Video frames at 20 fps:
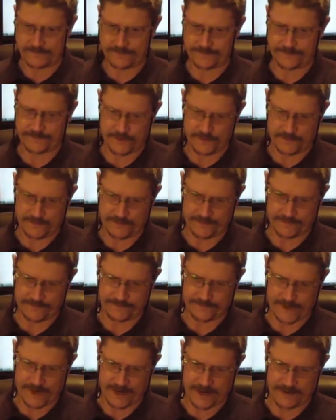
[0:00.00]
of fruit
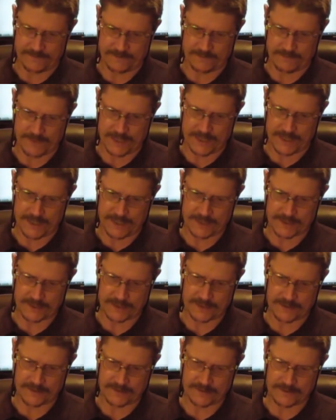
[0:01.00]
flavoured
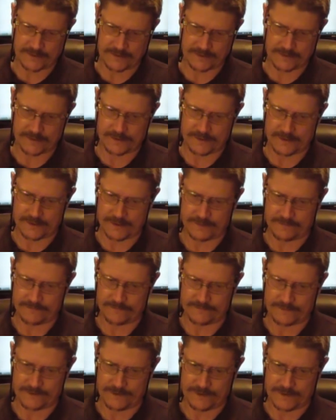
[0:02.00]
beers. Can't
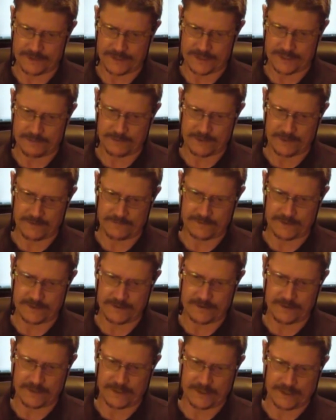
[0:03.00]
even find the
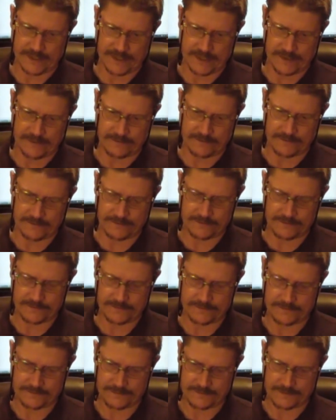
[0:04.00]
ABV on it now.
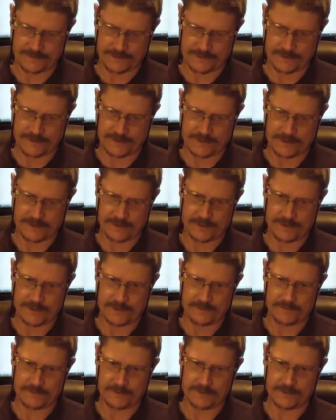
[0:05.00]

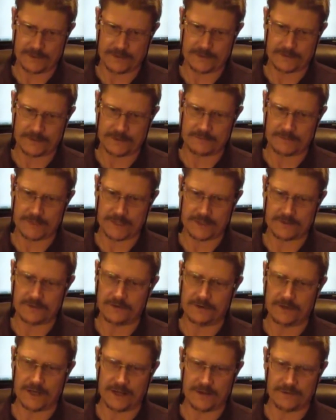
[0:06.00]
Well, no, it's only about
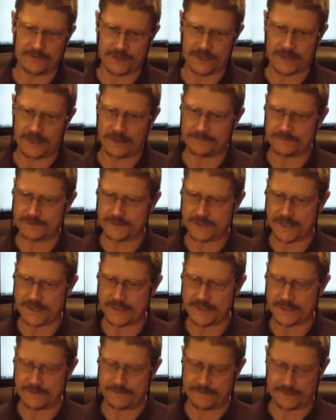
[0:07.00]
2.5%,
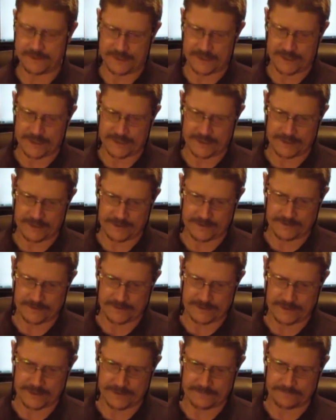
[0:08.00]
3.5%, something like that. They're
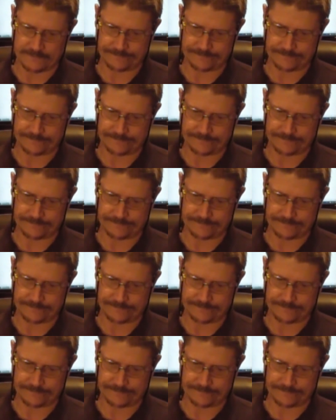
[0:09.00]
not